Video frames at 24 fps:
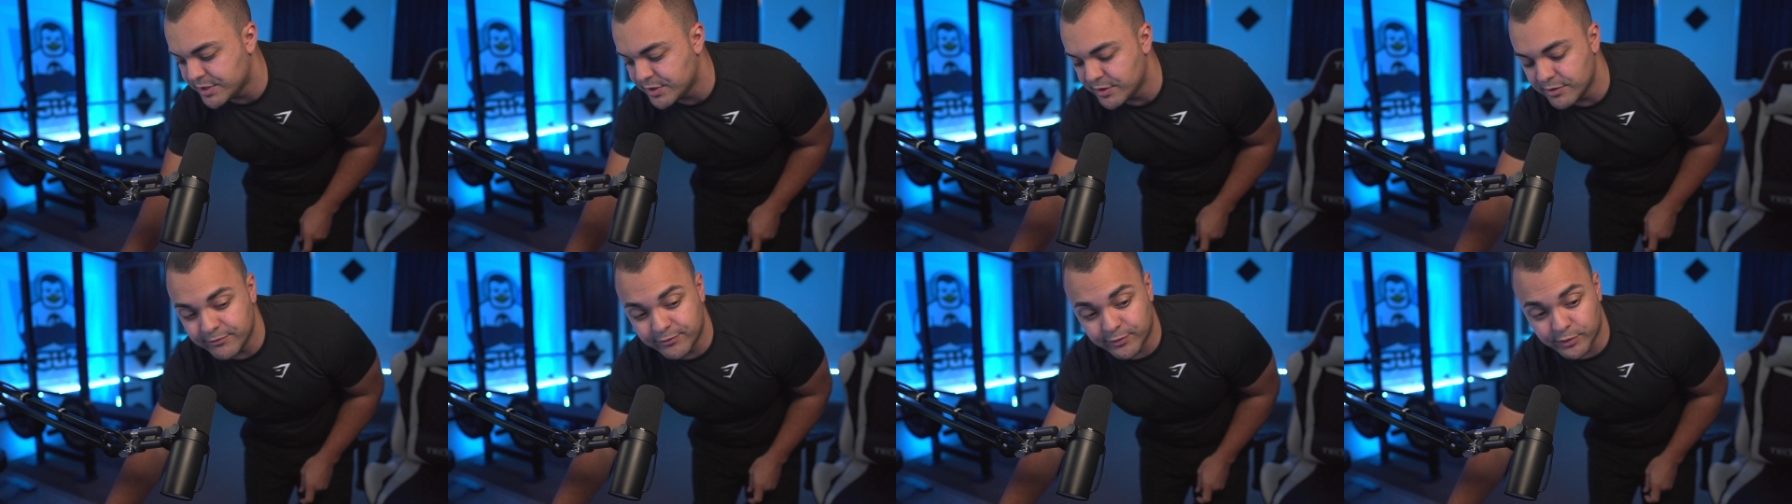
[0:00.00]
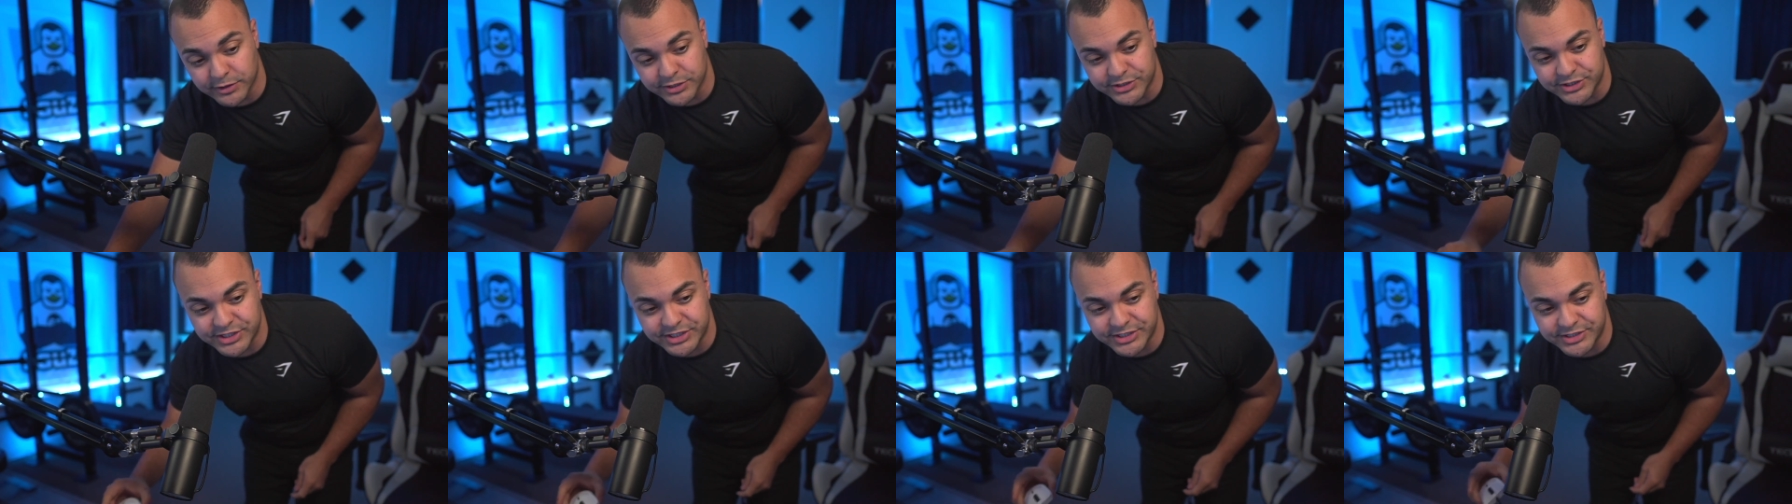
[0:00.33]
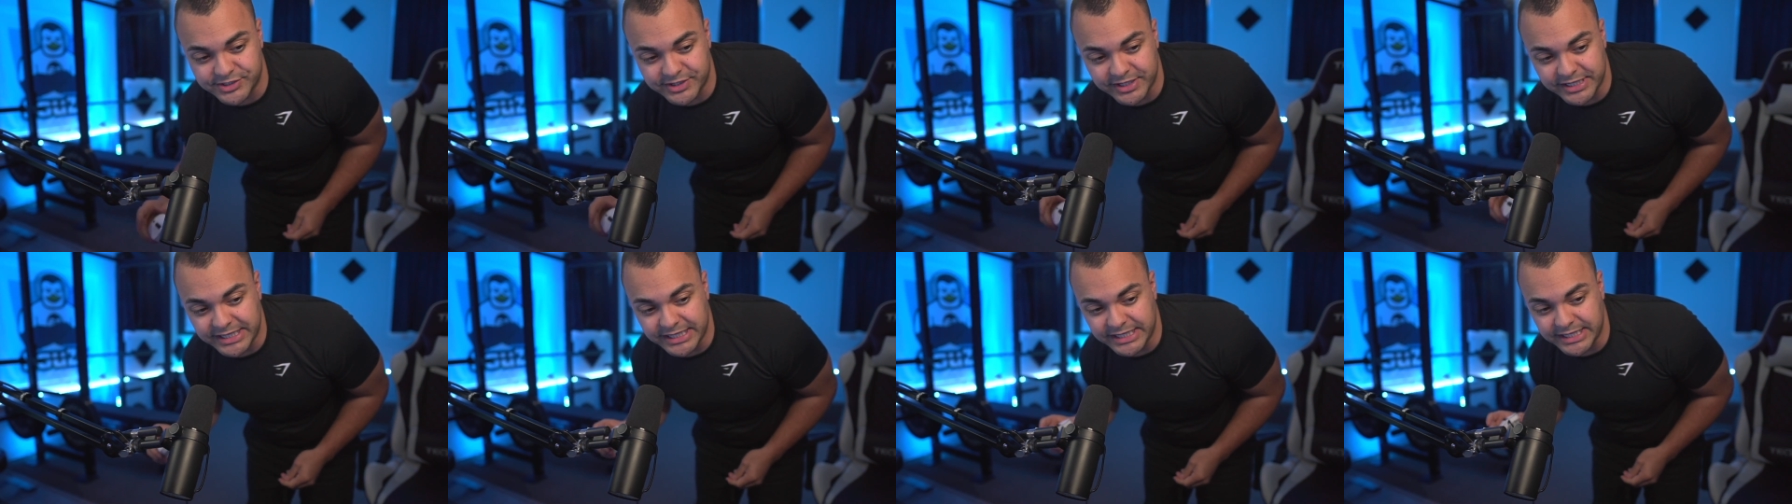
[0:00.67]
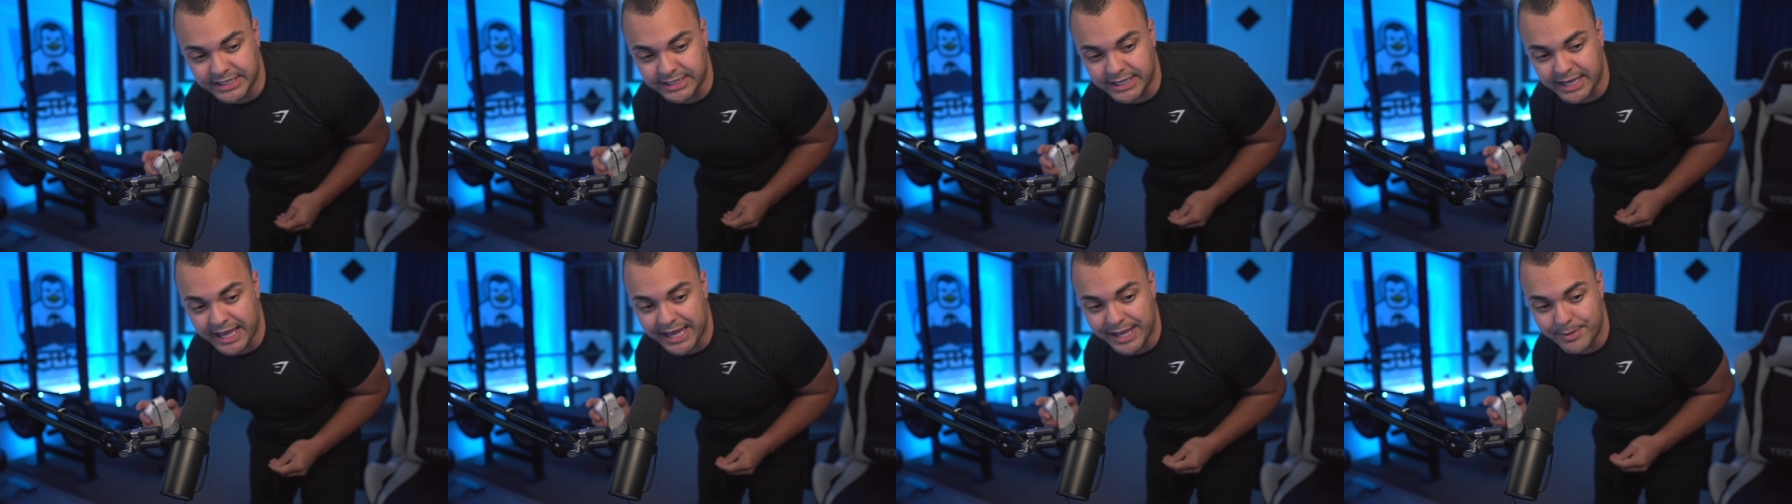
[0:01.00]
versus the
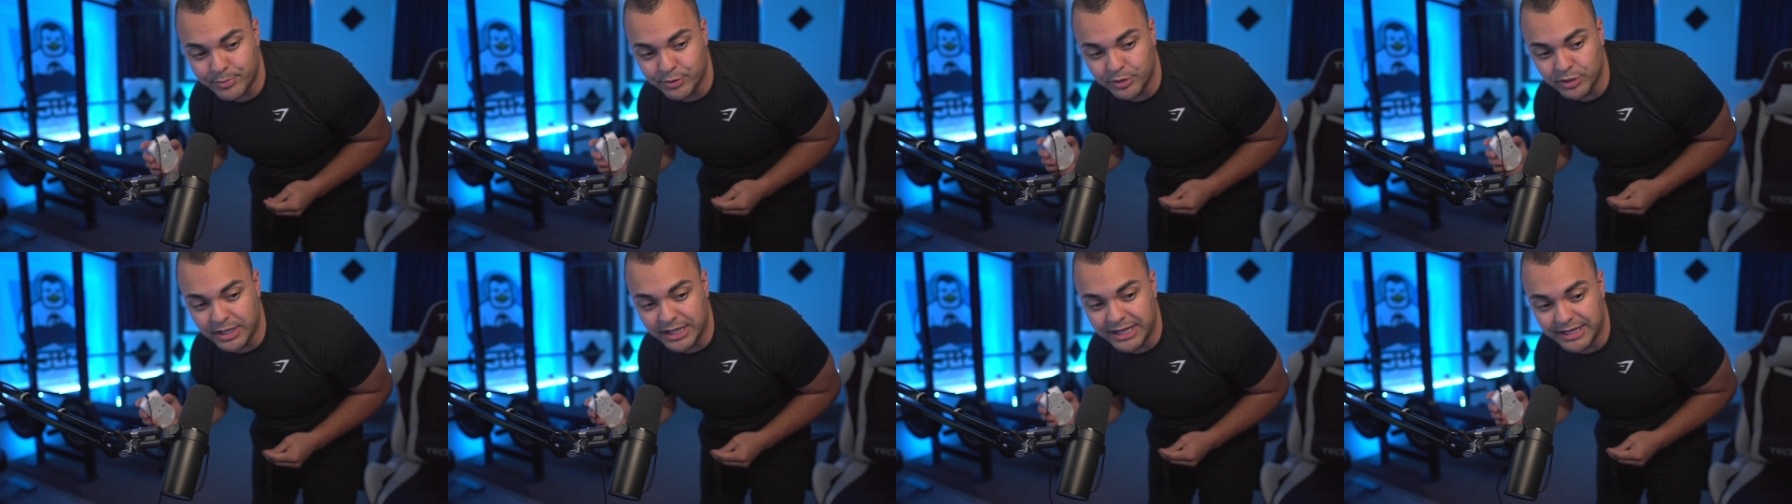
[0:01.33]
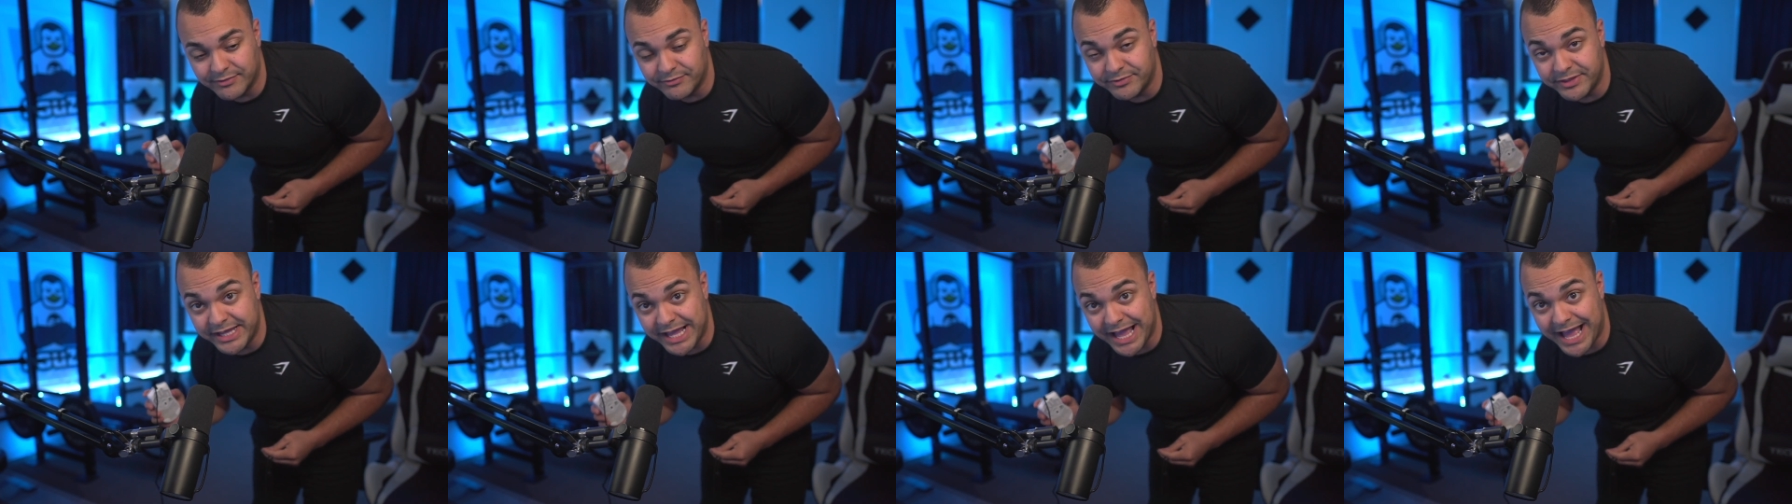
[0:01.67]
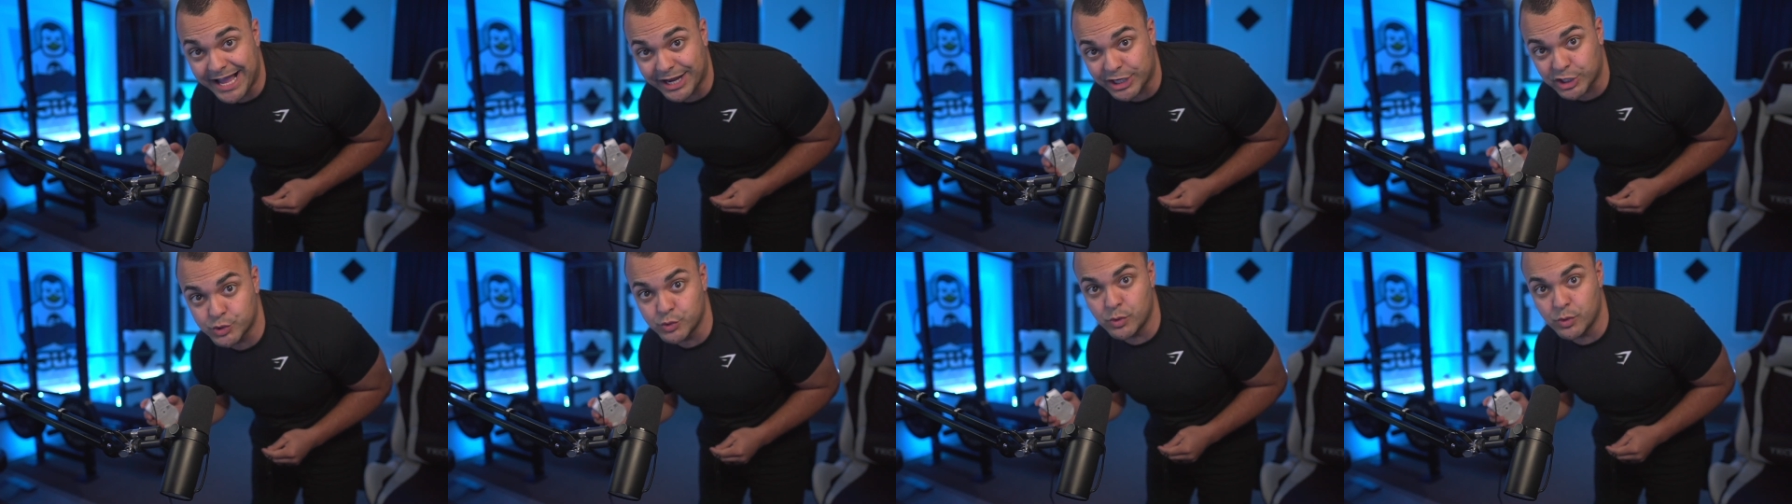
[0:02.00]
cable of the actual